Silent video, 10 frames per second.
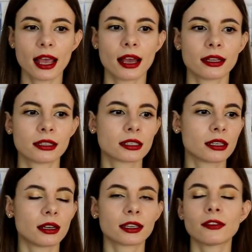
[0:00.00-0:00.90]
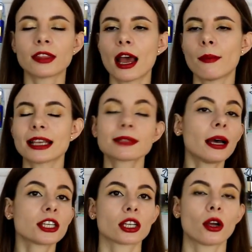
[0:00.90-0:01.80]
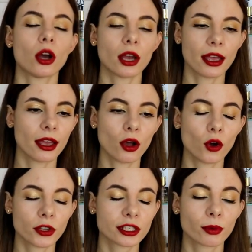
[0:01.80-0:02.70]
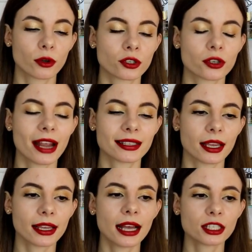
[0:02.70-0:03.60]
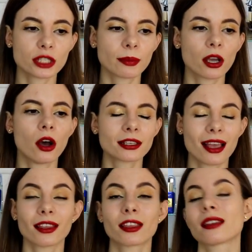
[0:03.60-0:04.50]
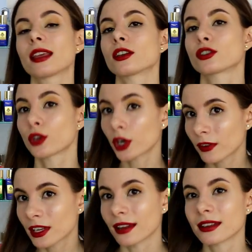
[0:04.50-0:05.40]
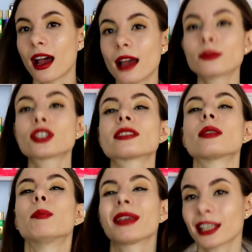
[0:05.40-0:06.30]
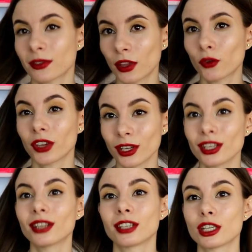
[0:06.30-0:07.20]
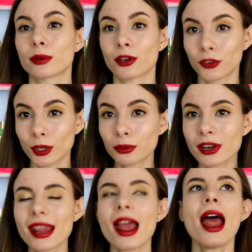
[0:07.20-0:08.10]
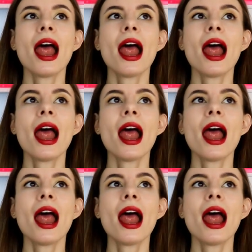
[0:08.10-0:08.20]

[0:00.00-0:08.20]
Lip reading: and give them as much of exposure as I can, just because I think they deserve it, and I'm just the biggest fan of Indian niche perfumery,